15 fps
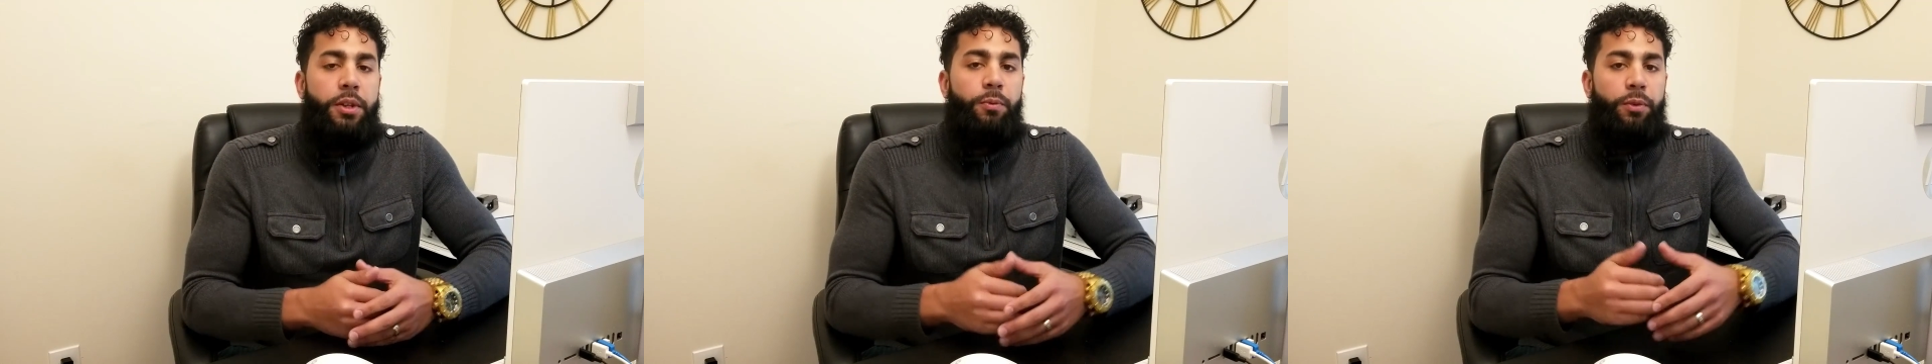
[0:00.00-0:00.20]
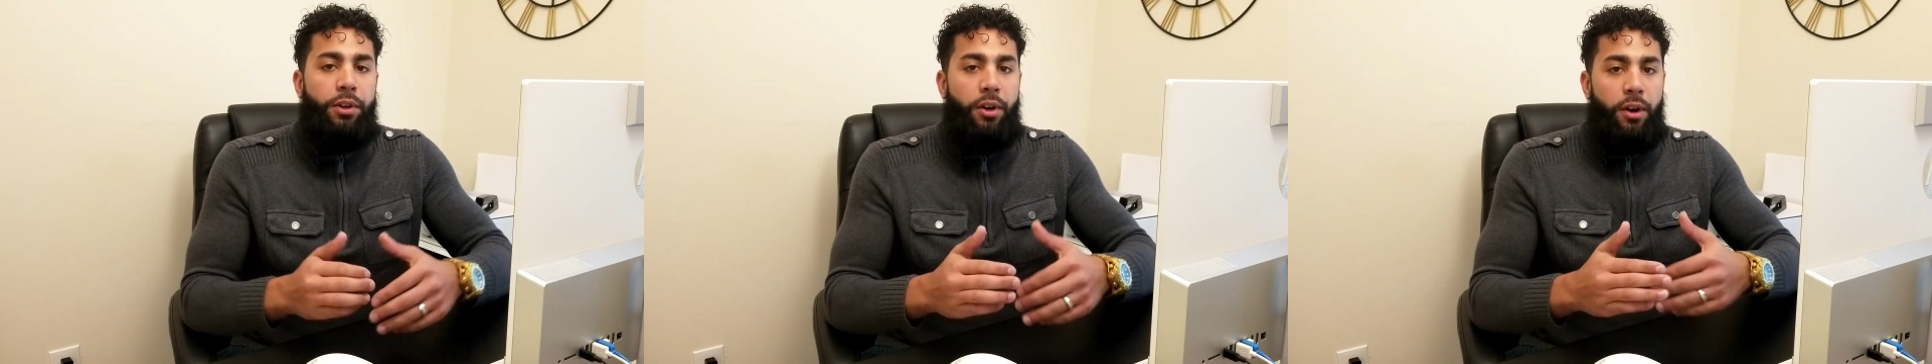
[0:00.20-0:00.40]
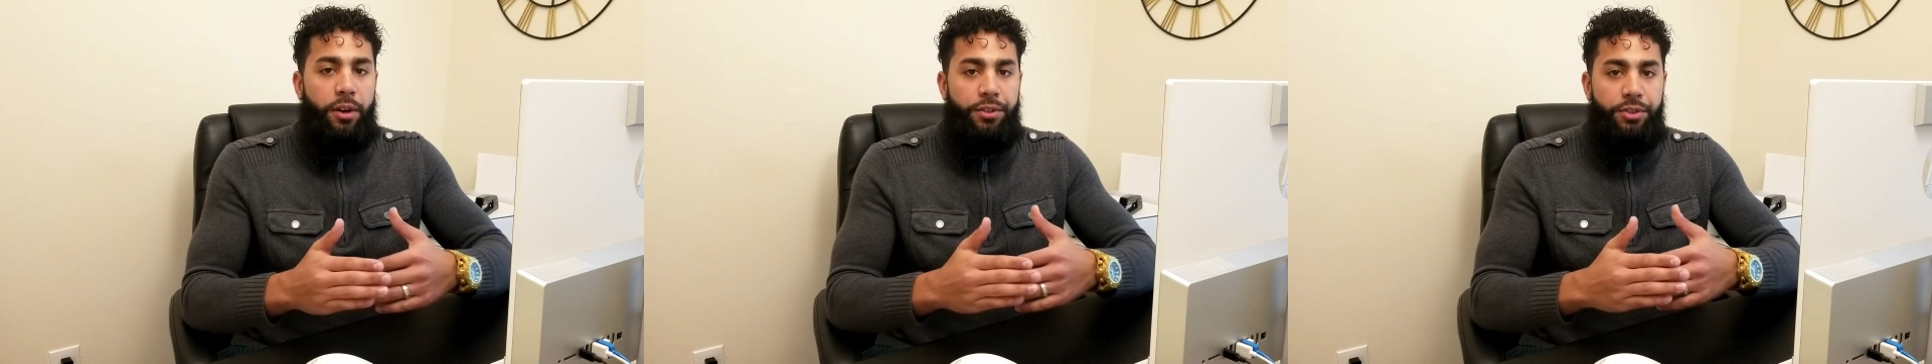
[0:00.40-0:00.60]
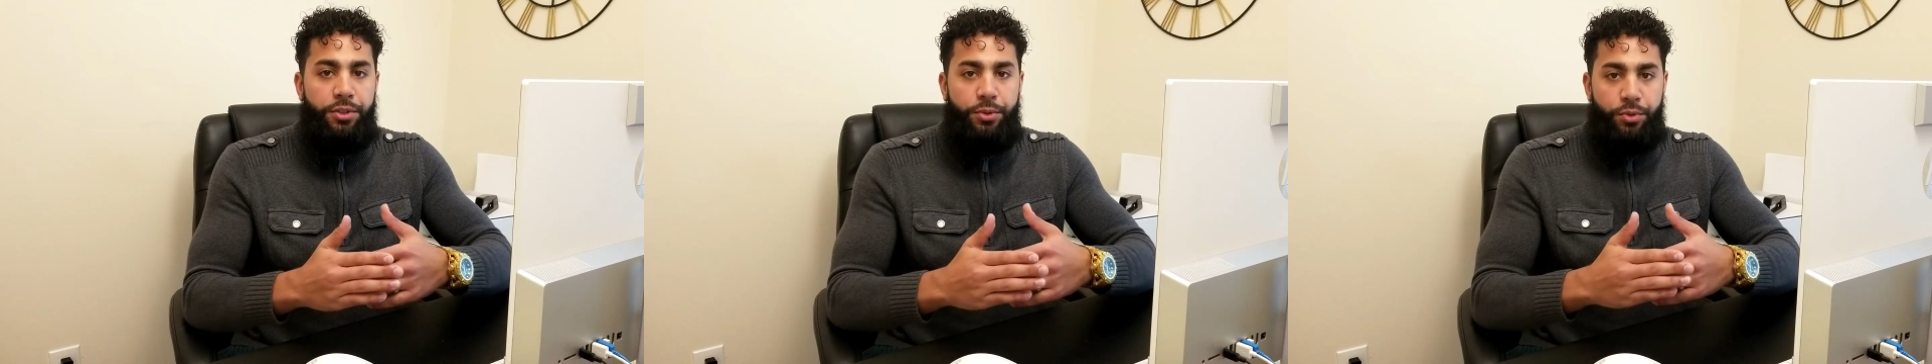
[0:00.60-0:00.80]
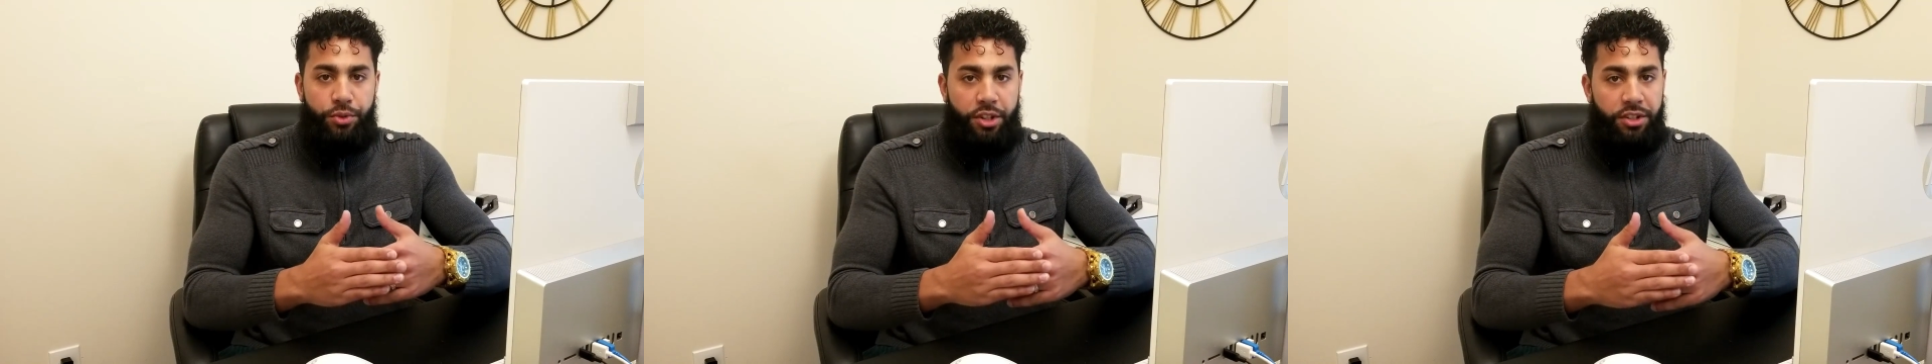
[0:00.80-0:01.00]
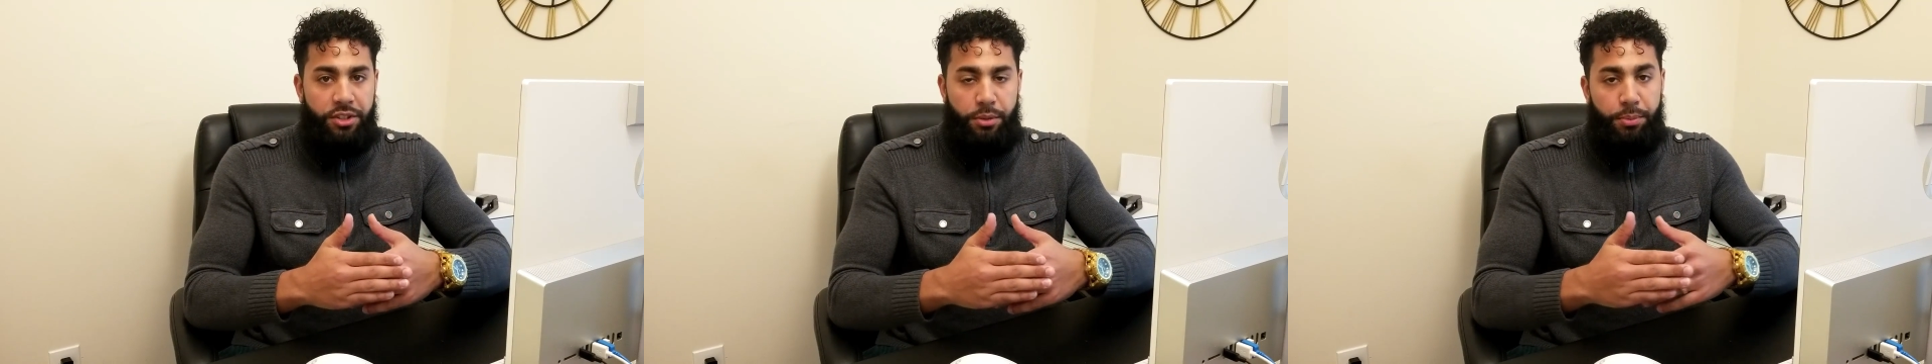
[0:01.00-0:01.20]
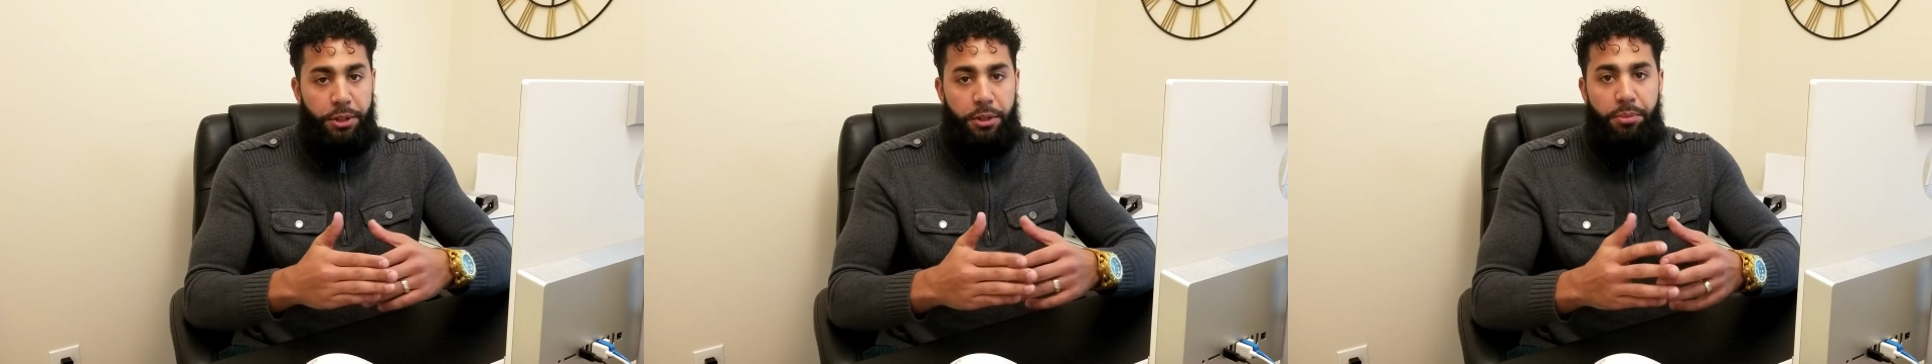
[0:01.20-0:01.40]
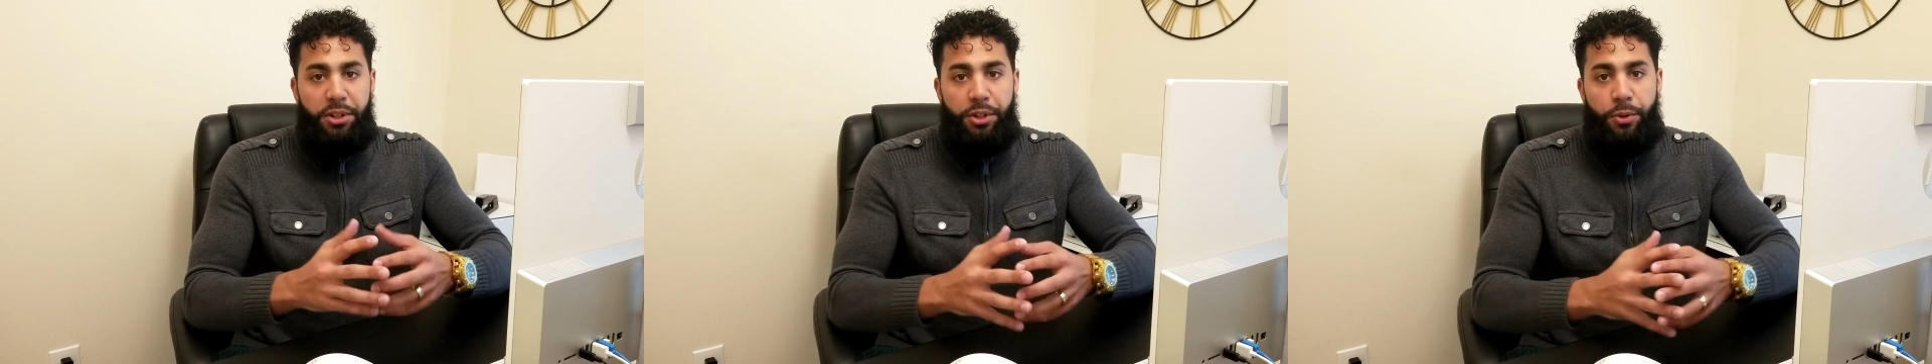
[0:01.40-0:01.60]
in regard to just the
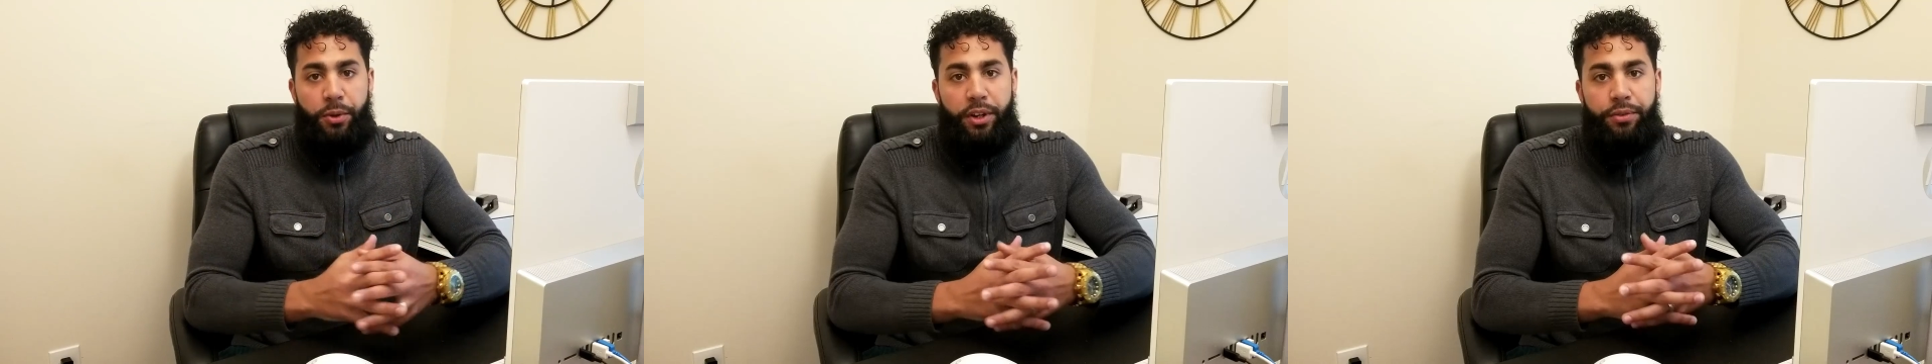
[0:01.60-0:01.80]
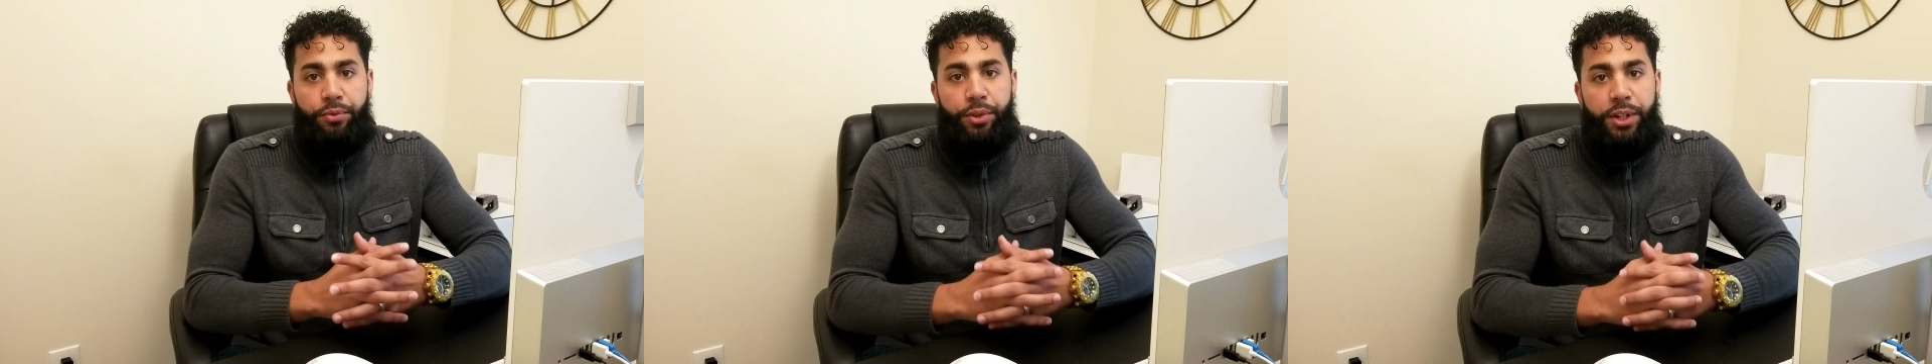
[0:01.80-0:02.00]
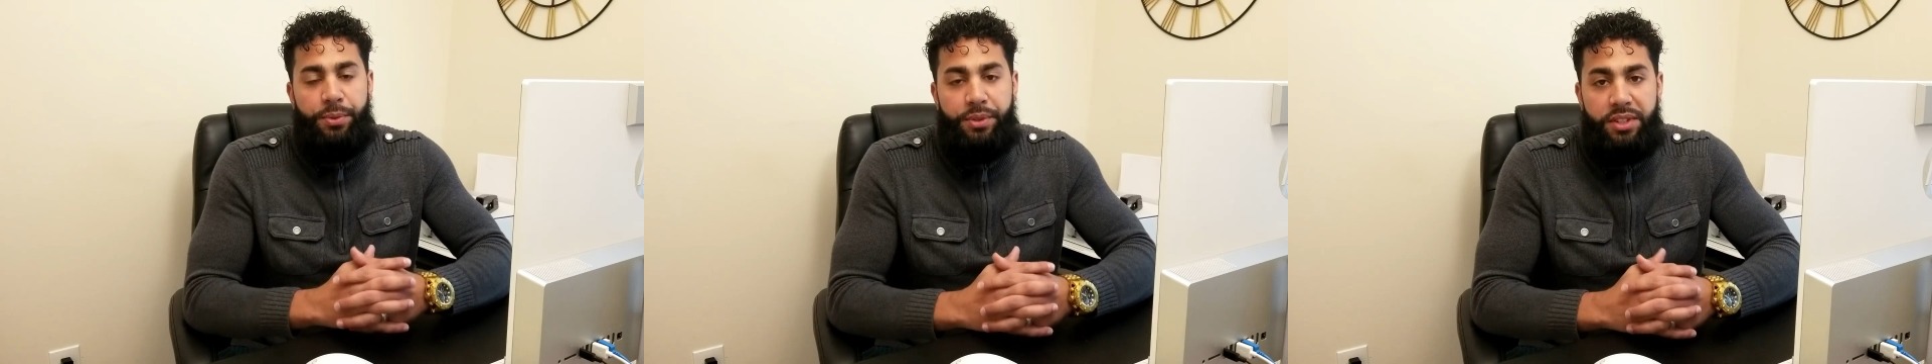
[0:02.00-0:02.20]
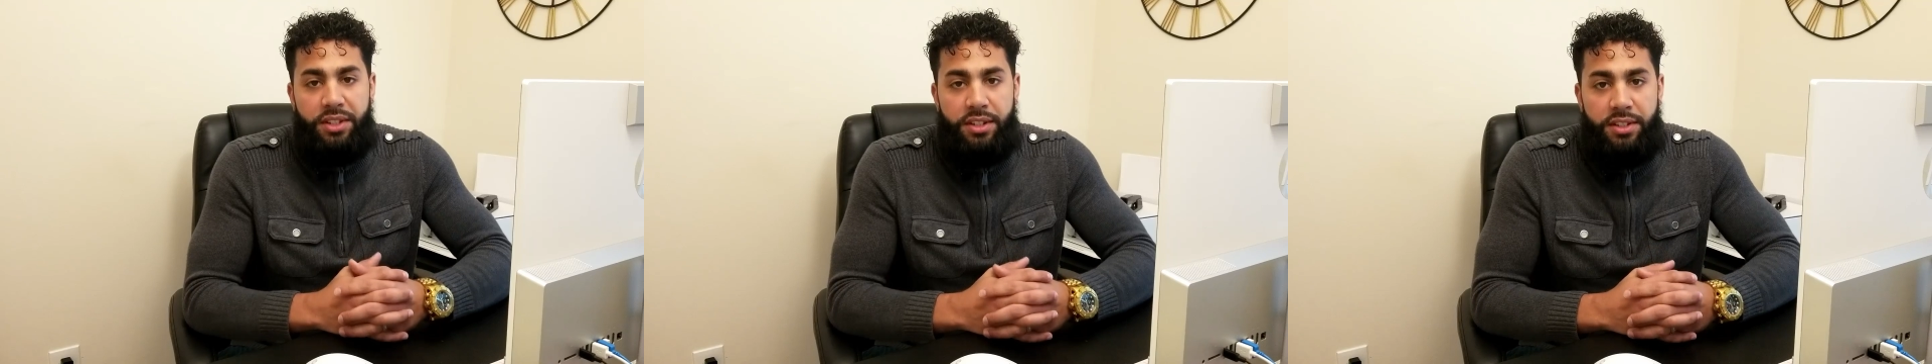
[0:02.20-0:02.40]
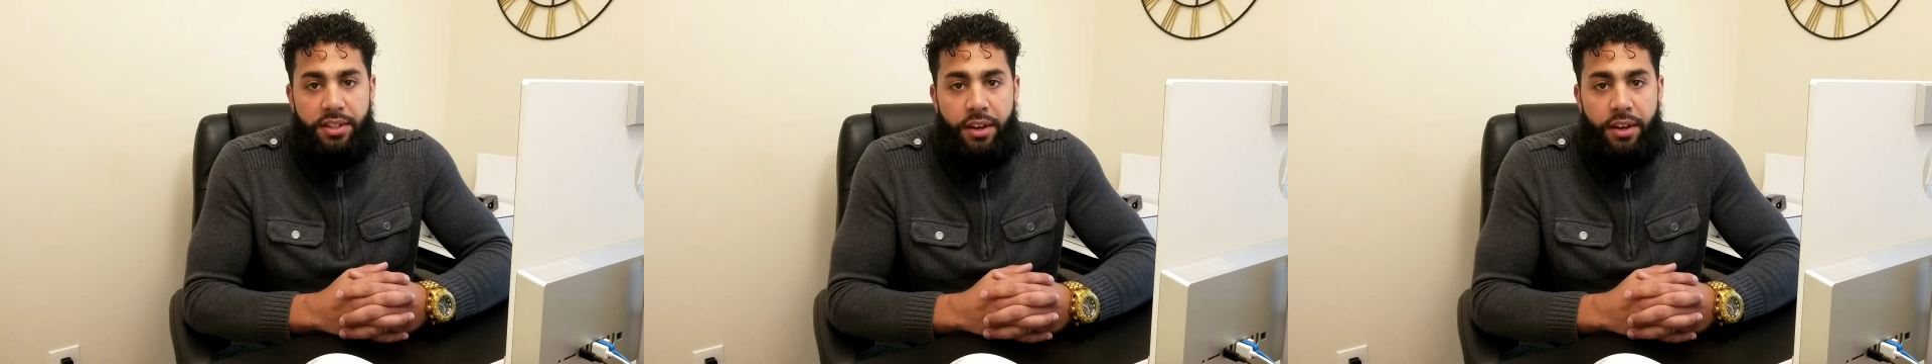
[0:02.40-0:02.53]
millimeter wave frequencies